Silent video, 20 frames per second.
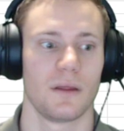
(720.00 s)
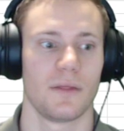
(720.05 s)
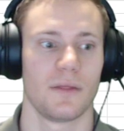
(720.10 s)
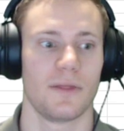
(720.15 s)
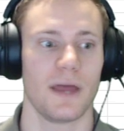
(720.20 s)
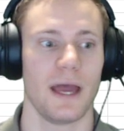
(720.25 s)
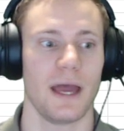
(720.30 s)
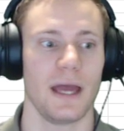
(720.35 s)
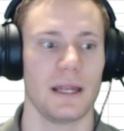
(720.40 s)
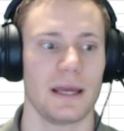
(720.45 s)

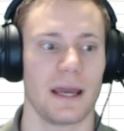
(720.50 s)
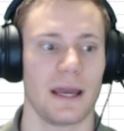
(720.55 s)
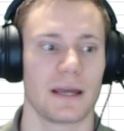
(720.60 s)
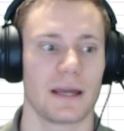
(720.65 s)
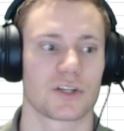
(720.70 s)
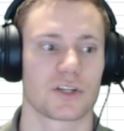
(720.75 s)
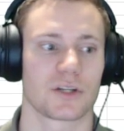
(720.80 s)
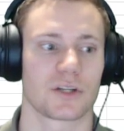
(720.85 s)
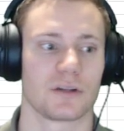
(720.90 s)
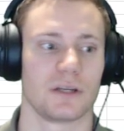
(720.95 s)
That
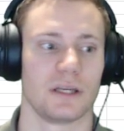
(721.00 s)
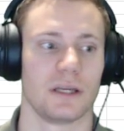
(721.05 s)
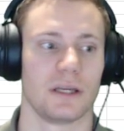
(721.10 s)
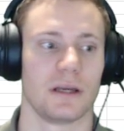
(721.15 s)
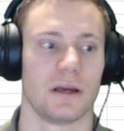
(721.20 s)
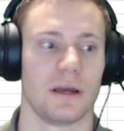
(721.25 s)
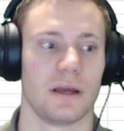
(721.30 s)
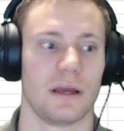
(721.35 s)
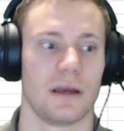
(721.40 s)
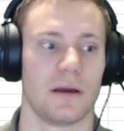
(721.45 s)

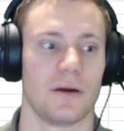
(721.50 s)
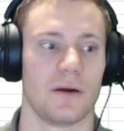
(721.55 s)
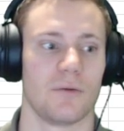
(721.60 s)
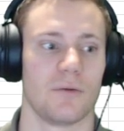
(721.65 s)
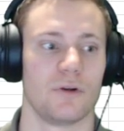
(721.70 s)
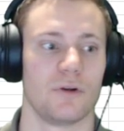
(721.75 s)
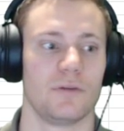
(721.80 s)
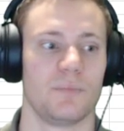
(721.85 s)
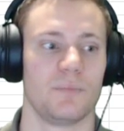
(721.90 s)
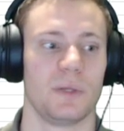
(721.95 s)
actually
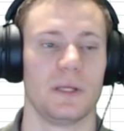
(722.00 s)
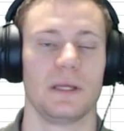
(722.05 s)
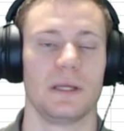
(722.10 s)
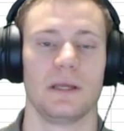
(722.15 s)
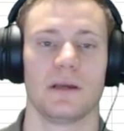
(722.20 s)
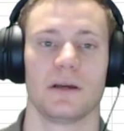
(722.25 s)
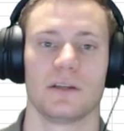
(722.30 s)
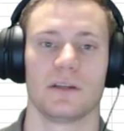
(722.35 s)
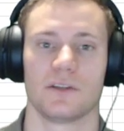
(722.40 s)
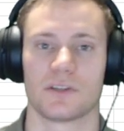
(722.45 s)
would
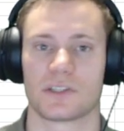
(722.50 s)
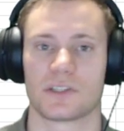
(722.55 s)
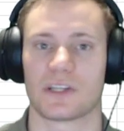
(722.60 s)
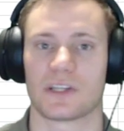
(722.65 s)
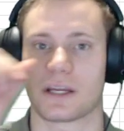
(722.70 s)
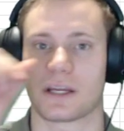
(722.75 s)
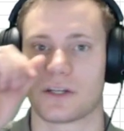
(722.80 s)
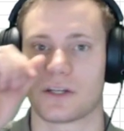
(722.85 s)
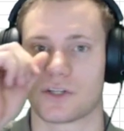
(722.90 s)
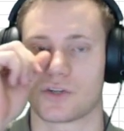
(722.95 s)
be your
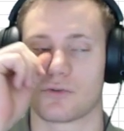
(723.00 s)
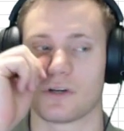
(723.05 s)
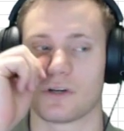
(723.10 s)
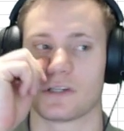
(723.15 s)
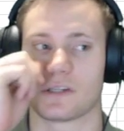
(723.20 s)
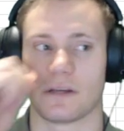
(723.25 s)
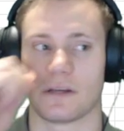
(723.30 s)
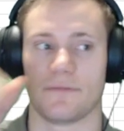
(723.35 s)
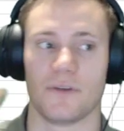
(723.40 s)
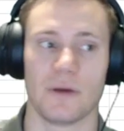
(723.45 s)
second
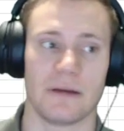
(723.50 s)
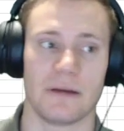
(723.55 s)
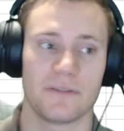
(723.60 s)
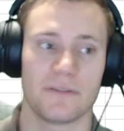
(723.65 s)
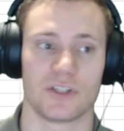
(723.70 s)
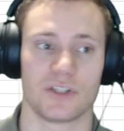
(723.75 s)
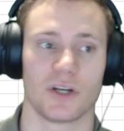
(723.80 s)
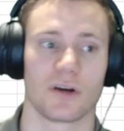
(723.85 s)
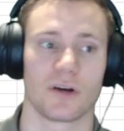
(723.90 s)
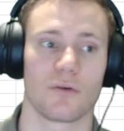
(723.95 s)
choice. If you have
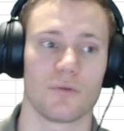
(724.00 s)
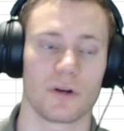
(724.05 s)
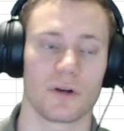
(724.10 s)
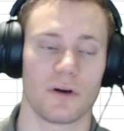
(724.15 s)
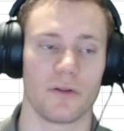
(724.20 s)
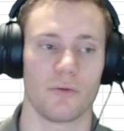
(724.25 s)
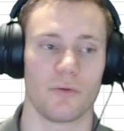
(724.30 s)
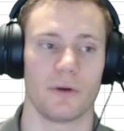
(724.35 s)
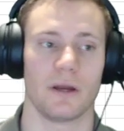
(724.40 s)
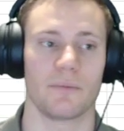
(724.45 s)
the jungle one
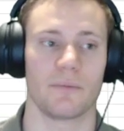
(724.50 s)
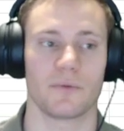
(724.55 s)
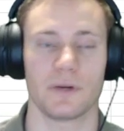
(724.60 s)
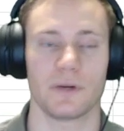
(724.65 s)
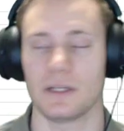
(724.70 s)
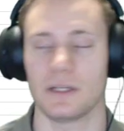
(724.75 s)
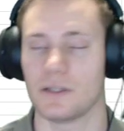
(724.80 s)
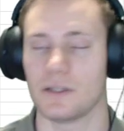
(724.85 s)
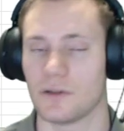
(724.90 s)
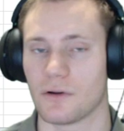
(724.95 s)
all the way
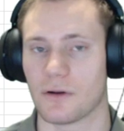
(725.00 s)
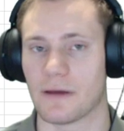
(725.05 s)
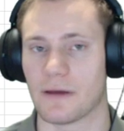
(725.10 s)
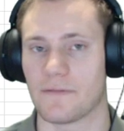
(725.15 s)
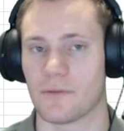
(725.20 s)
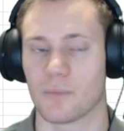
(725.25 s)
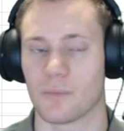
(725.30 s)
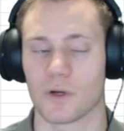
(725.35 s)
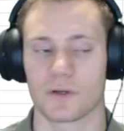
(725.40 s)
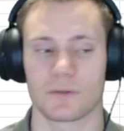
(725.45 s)
upgraded, you don't
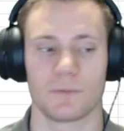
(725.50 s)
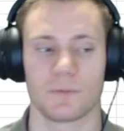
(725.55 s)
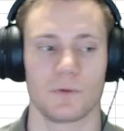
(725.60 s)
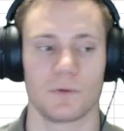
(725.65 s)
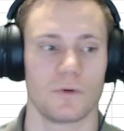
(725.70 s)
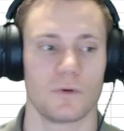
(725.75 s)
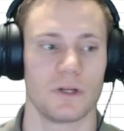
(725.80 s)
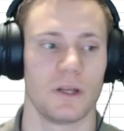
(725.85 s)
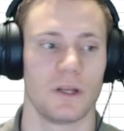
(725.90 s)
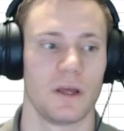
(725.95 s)
have the
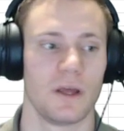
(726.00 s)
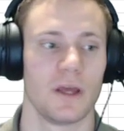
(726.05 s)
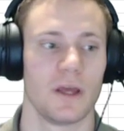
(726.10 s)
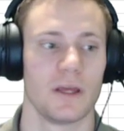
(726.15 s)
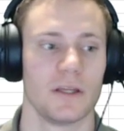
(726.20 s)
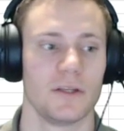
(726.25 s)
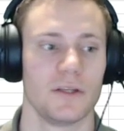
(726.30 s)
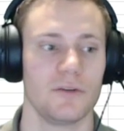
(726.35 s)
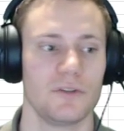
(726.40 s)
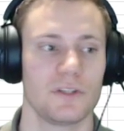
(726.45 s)
marksman one,
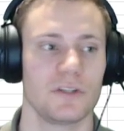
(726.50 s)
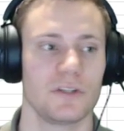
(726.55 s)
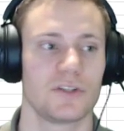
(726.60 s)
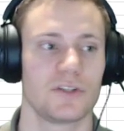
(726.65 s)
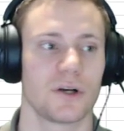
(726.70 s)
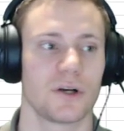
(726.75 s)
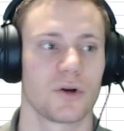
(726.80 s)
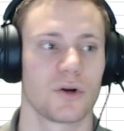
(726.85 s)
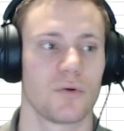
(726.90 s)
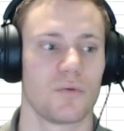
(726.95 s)
use the
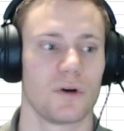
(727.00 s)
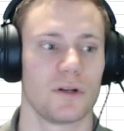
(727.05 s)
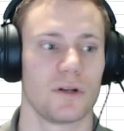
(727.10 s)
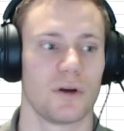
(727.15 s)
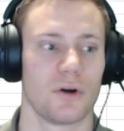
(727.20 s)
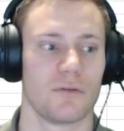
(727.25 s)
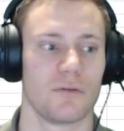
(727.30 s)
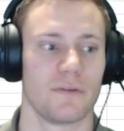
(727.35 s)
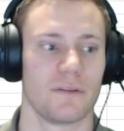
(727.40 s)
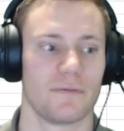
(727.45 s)
jungle one
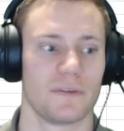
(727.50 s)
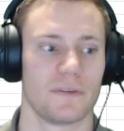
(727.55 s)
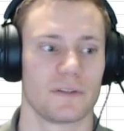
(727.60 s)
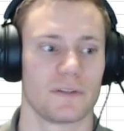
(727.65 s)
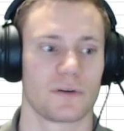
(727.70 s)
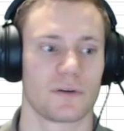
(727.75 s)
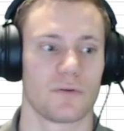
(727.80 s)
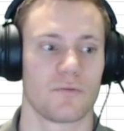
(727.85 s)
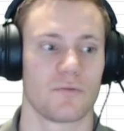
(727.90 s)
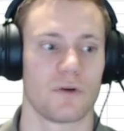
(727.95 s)
over the
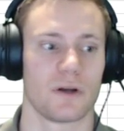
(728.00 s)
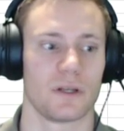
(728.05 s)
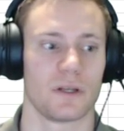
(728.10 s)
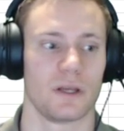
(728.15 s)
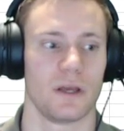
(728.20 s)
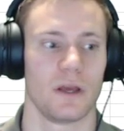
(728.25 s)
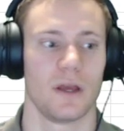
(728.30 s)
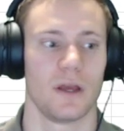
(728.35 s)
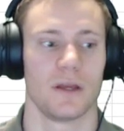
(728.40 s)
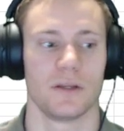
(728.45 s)
physical one.
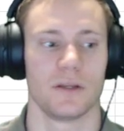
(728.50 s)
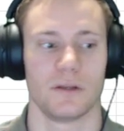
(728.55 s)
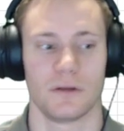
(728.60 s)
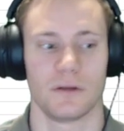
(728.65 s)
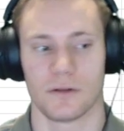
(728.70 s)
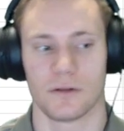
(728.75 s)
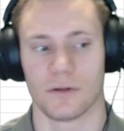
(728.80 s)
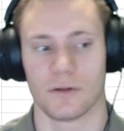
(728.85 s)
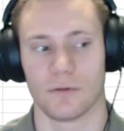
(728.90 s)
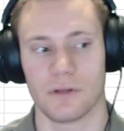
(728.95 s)

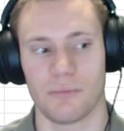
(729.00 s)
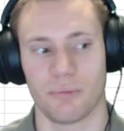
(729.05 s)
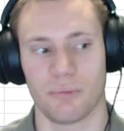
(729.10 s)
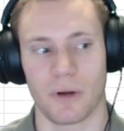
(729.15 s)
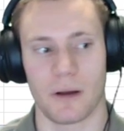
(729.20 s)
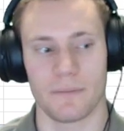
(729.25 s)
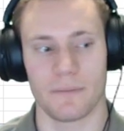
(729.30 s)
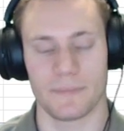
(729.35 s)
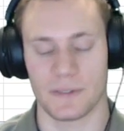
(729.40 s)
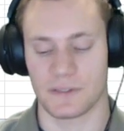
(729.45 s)
The only
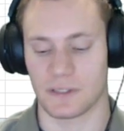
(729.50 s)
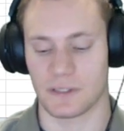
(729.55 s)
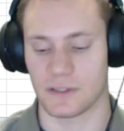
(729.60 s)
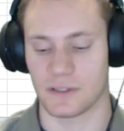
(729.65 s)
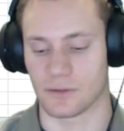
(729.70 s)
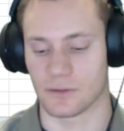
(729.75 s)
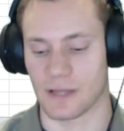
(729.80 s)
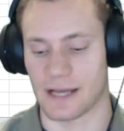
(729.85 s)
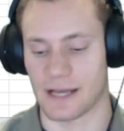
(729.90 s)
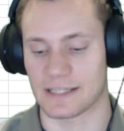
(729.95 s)
problem is that
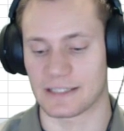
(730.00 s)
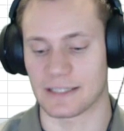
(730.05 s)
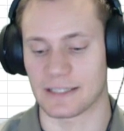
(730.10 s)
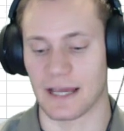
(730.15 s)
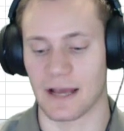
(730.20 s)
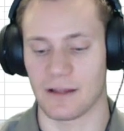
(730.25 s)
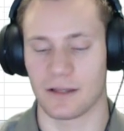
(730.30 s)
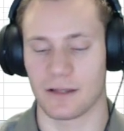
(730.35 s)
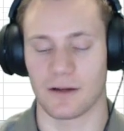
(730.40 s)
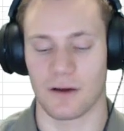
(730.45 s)
your last
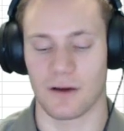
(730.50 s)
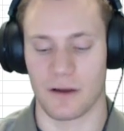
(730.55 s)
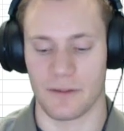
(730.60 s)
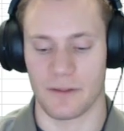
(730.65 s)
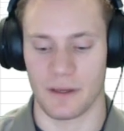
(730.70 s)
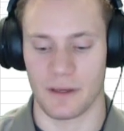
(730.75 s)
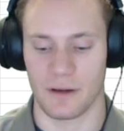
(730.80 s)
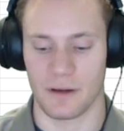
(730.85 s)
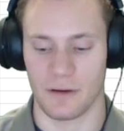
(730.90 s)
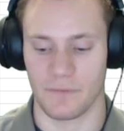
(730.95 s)
talent
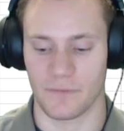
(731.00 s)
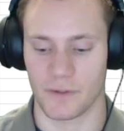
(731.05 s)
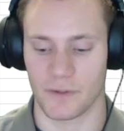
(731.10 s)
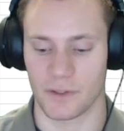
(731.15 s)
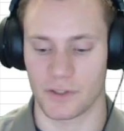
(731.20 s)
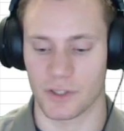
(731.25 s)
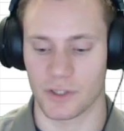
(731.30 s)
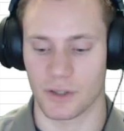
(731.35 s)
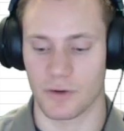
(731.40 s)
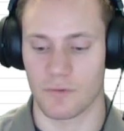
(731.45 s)
on there for
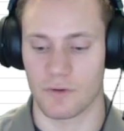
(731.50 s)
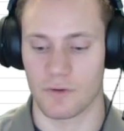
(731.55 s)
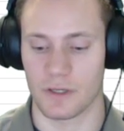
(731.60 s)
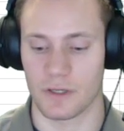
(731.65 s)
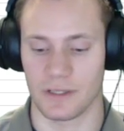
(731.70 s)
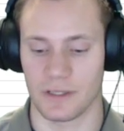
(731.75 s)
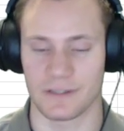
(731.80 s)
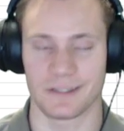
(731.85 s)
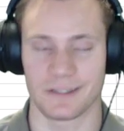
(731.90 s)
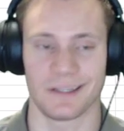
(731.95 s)
the jungle
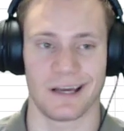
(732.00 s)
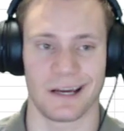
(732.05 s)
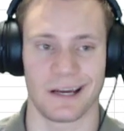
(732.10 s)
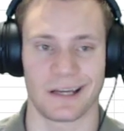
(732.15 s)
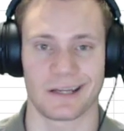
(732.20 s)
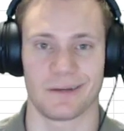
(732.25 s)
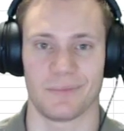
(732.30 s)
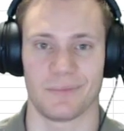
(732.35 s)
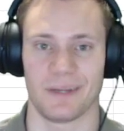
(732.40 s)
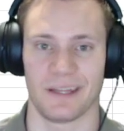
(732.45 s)
one is not
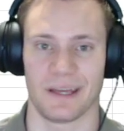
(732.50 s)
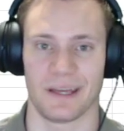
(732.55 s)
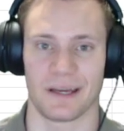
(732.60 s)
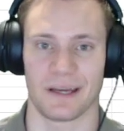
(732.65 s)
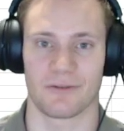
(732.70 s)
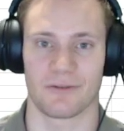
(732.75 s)
going to be that